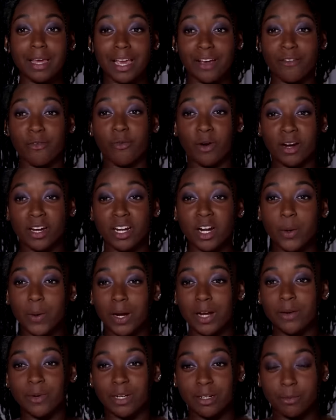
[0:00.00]
if we're gonna
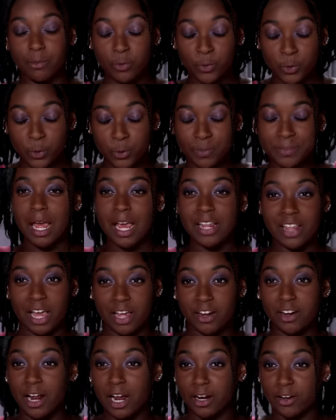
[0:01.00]
run, re- that
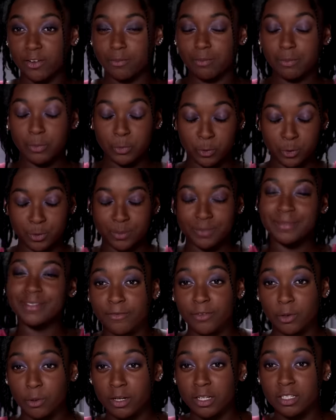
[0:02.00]
not an act,
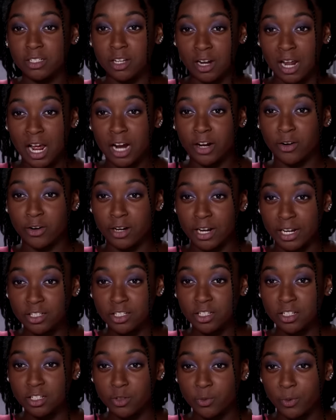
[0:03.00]
focused on
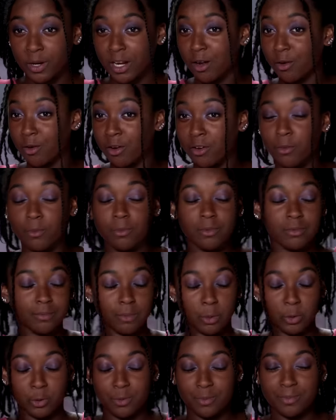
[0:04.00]
acronation, we don't.
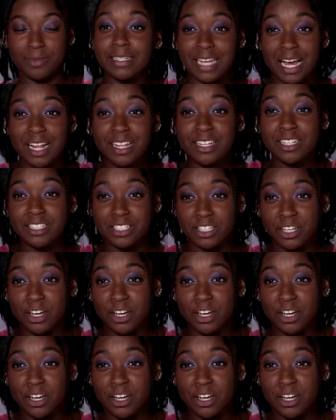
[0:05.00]
Oop. Thalia's